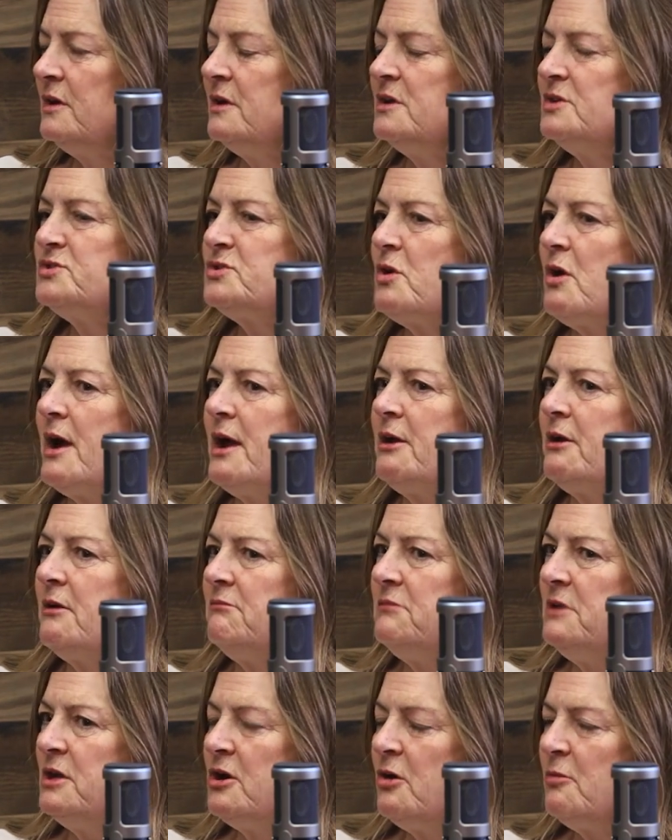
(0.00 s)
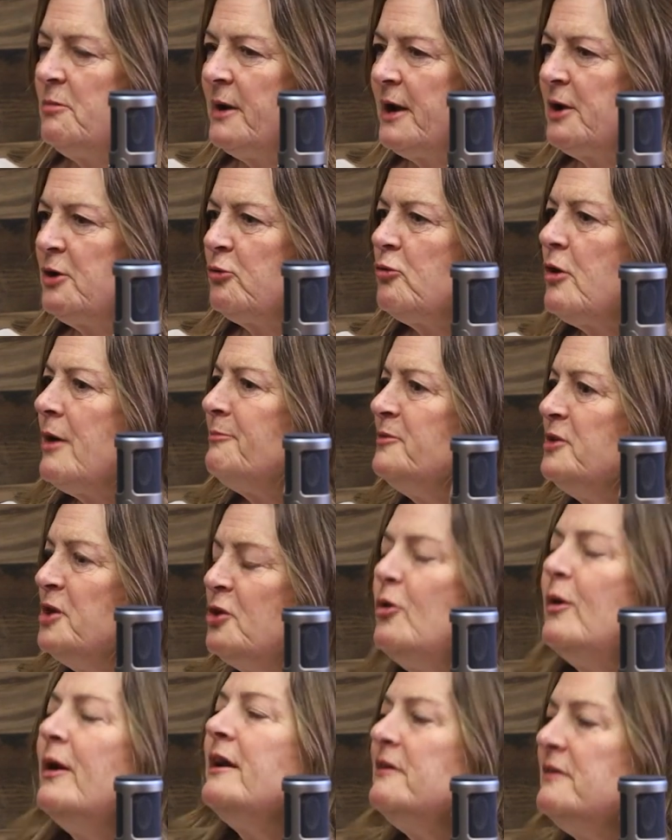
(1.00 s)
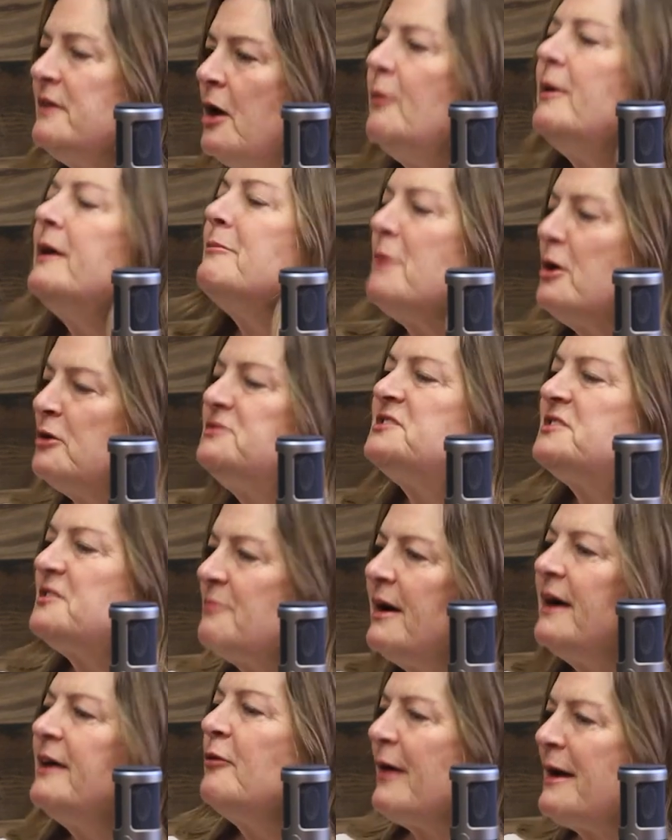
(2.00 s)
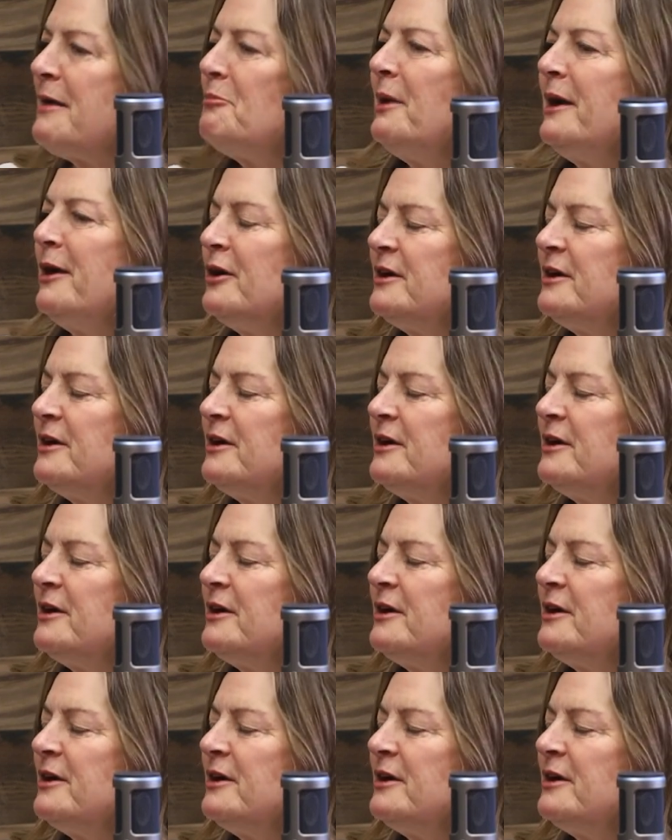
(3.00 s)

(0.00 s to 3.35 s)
So but I grew up knowing most of my grandparents.